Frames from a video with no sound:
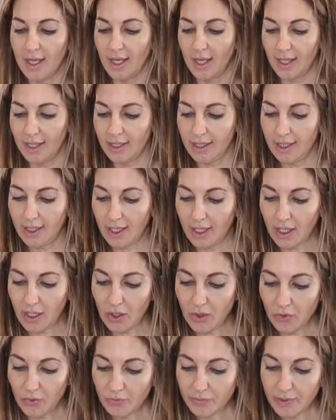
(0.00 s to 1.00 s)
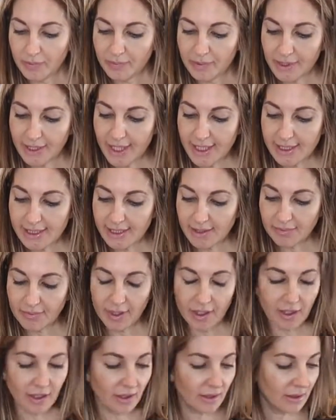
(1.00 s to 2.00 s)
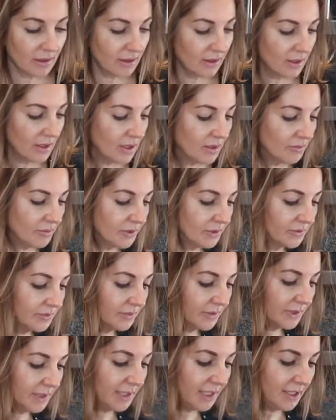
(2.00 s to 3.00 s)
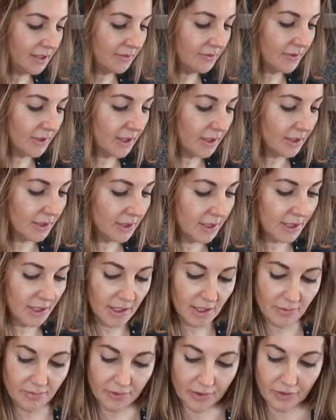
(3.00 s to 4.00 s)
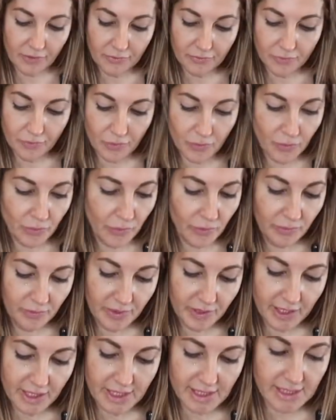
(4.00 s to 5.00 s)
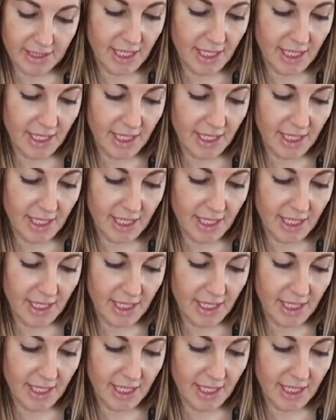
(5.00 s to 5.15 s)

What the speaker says: And now we place them there, but we'll leave a little bit of room because